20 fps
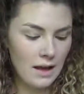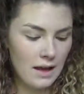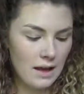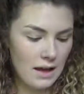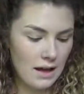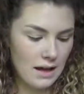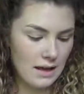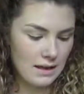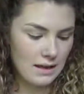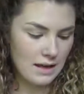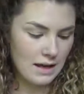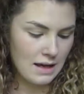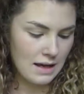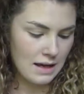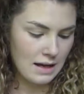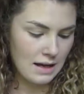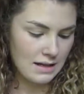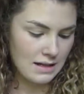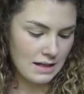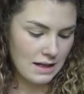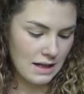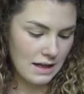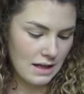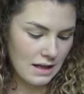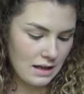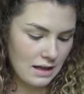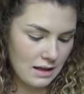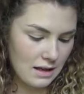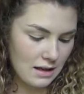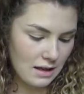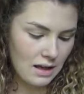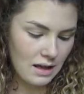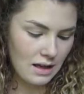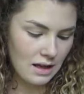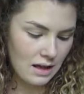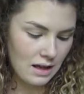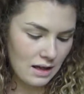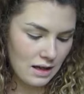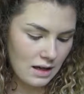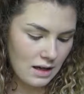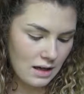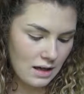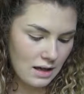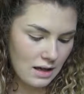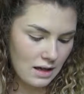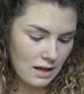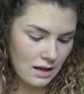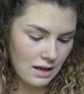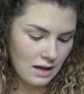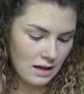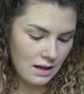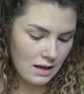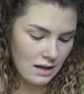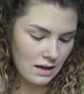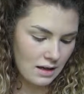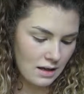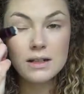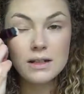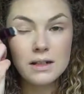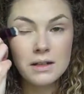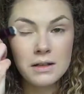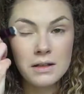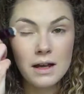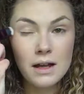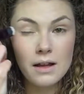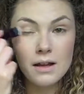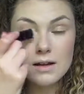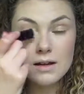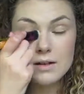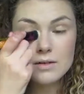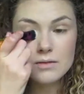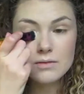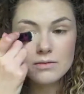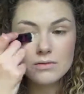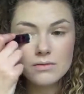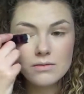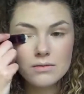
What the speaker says: And then I take the like yellow